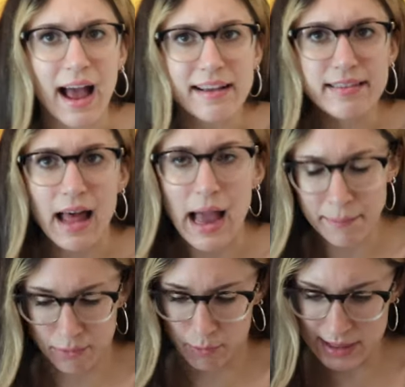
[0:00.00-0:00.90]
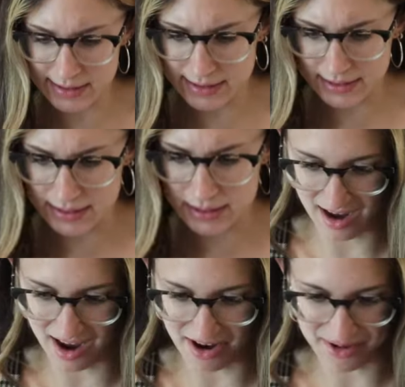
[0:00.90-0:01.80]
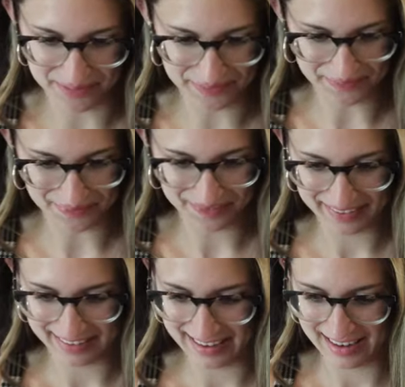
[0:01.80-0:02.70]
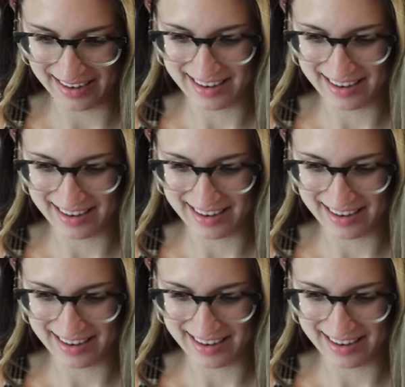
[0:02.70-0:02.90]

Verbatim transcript: last lap? What? Uh-oh. Okay, let me just...